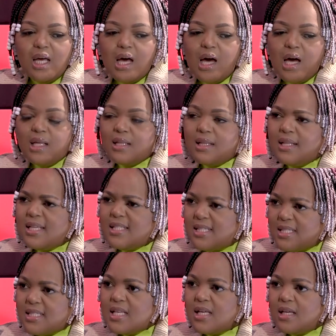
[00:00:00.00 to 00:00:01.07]
and let's
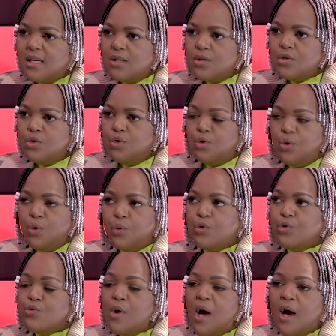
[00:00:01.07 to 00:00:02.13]
see.
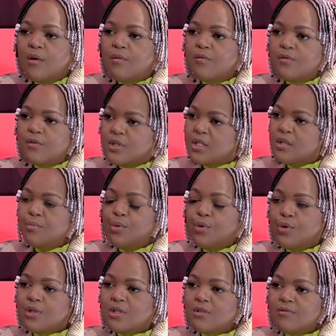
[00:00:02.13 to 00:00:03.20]
You have
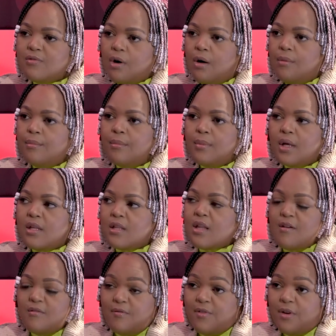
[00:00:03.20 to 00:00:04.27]
support from
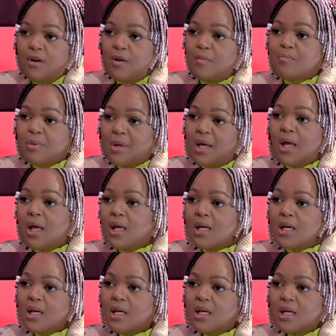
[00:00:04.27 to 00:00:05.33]
a very big
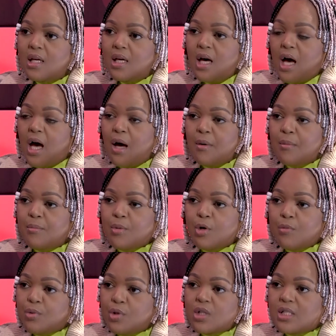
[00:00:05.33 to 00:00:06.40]

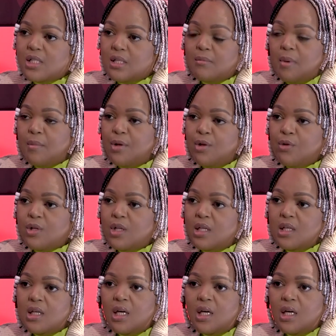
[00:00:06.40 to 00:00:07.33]
community in Mamelodi.